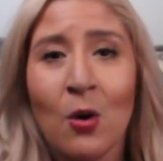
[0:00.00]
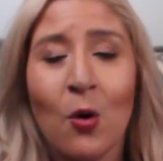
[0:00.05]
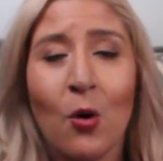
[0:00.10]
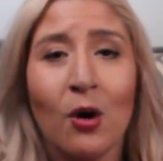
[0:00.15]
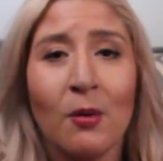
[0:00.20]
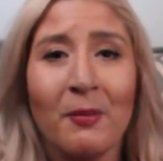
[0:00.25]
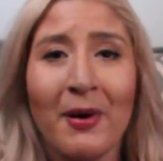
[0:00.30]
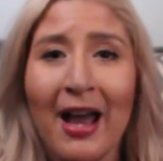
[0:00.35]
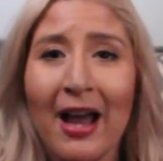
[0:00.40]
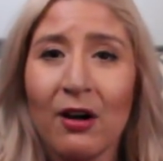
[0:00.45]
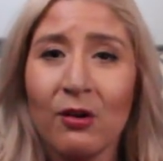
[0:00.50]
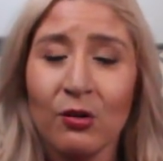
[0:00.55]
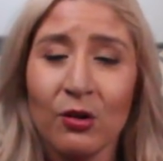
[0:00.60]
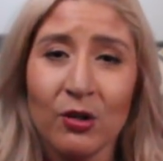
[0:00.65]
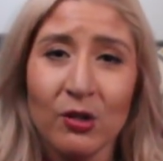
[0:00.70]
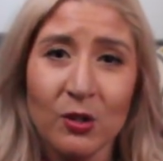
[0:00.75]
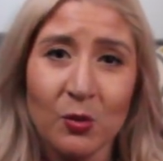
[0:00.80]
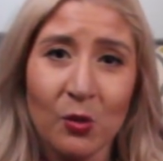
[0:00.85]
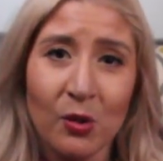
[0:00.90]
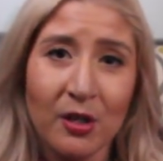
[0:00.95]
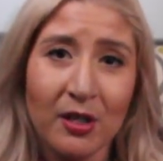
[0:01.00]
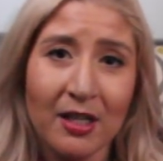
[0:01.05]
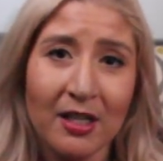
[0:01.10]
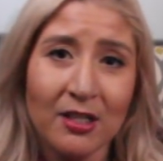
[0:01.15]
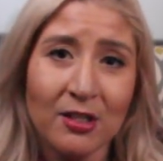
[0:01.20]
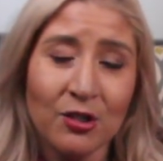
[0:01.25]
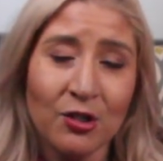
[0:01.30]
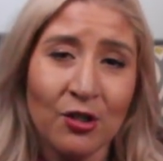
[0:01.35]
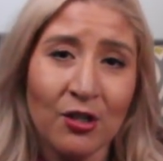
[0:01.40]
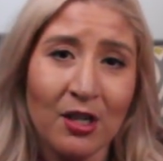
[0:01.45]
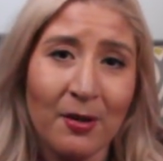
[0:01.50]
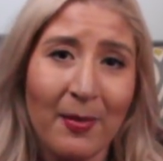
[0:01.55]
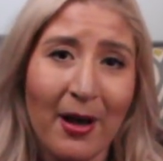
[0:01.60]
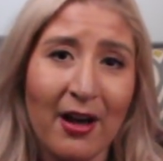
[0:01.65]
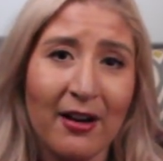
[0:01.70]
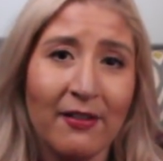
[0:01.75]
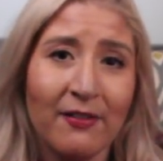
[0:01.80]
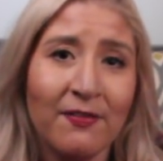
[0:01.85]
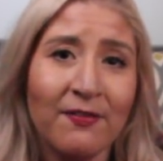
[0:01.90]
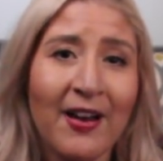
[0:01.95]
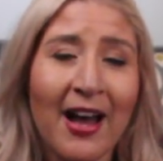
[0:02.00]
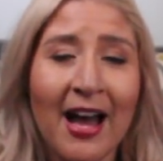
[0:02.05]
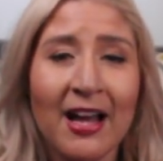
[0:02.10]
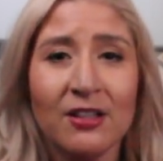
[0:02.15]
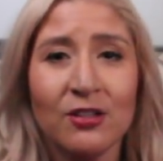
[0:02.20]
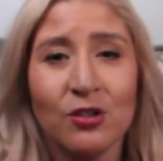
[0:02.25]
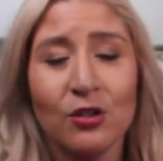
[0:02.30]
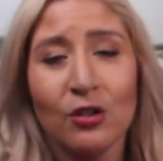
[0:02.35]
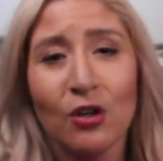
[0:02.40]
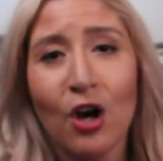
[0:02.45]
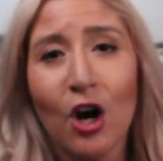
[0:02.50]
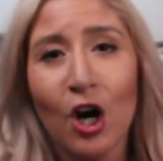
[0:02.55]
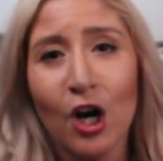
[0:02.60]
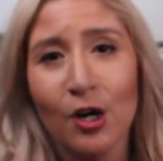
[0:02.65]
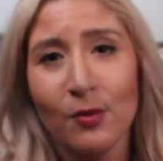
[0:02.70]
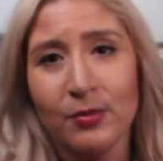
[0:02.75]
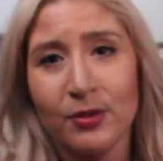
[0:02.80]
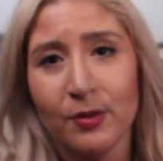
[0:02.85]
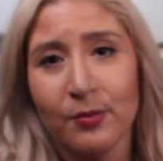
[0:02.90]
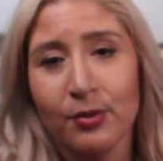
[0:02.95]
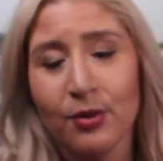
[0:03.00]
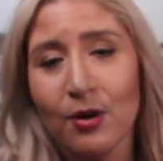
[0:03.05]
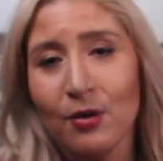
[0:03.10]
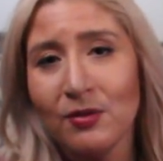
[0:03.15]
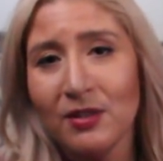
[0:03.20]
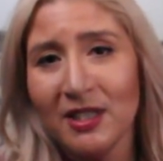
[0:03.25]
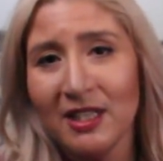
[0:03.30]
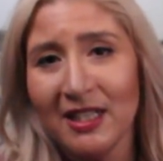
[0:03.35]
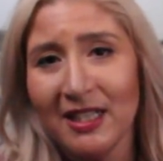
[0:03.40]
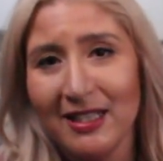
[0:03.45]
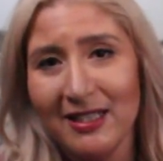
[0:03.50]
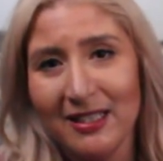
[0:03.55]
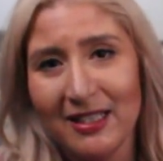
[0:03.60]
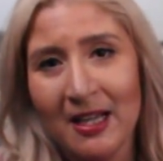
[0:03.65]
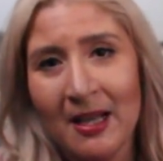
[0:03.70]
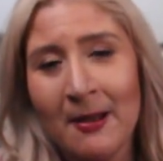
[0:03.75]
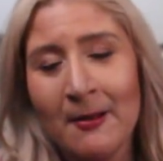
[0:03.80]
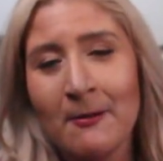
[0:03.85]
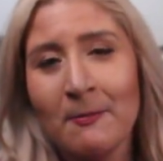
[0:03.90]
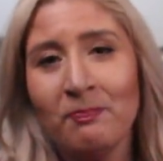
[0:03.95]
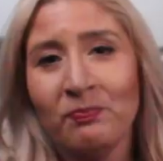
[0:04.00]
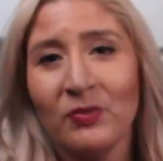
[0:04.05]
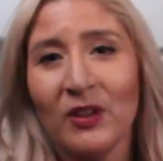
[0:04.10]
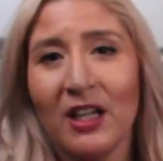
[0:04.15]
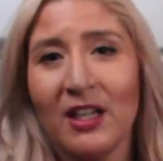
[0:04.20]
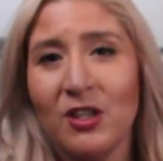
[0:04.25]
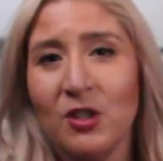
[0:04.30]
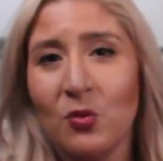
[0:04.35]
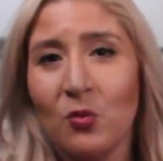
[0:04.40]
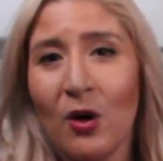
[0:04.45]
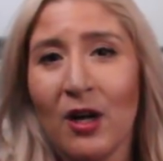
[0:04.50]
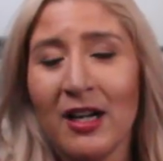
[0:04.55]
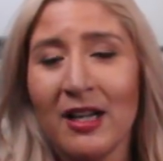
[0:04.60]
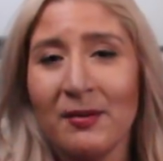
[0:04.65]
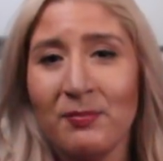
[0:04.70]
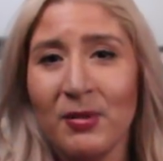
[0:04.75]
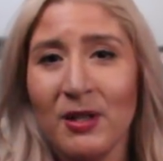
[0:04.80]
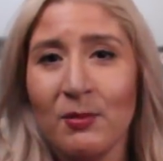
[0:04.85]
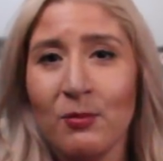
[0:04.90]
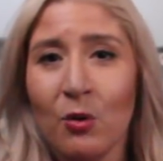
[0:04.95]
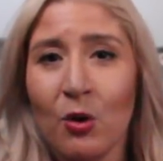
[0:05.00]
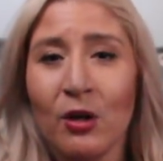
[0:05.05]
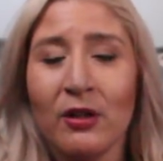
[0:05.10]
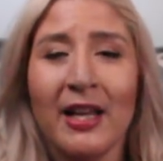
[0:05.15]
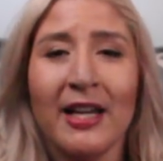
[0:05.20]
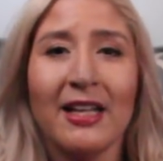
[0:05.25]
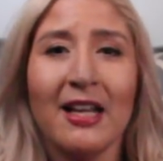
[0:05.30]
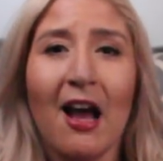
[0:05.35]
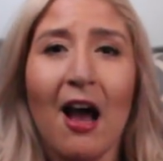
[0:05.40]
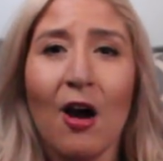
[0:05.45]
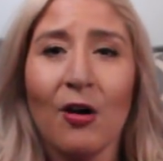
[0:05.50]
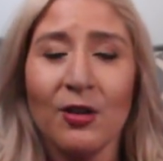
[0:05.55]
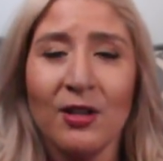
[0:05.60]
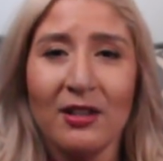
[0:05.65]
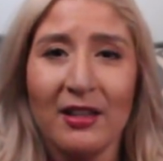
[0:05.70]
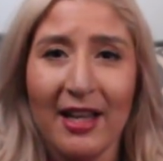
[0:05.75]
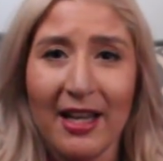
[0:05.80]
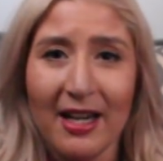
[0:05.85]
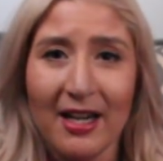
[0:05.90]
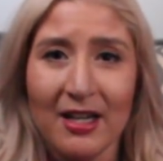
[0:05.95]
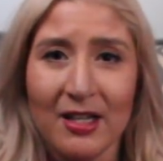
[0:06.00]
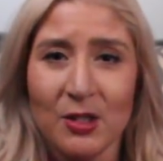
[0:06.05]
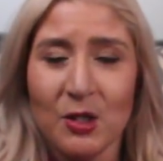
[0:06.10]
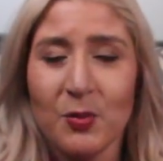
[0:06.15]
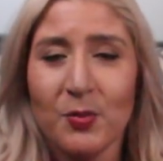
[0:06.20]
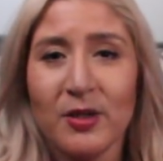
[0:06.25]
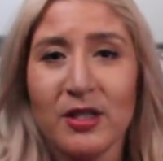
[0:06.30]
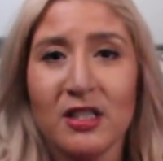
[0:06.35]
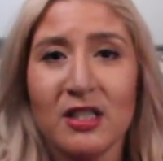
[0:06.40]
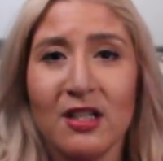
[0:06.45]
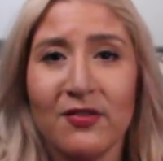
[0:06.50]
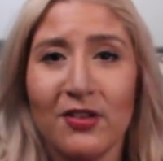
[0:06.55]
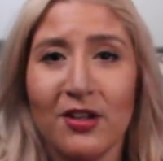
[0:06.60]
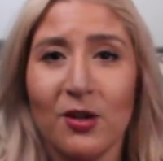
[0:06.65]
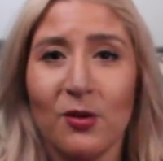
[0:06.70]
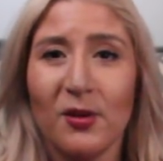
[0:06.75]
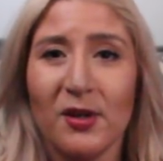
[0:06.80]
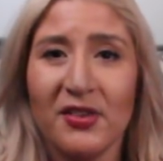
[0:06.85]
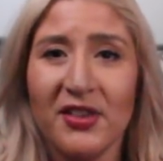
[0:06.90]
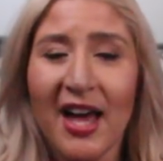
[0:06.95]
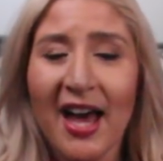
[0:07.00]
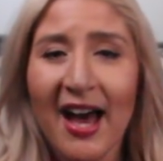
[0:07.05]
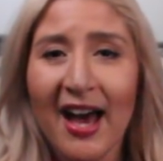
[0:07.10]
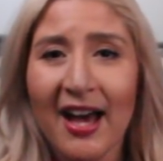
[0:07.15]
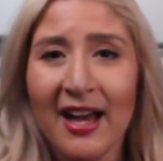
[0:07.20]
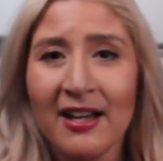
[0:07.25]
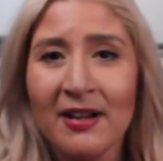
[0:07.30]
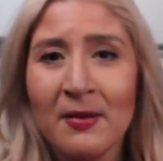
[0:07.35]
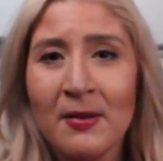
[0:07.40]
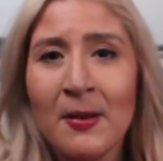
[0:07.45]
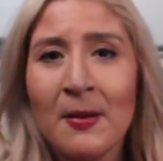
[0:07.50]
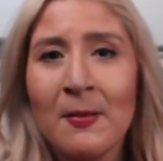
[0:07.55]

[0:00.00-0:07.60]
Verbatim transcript: or macros where you get a certain amount of fats or carbs or proteins and you want to be more like calculated and specific with that?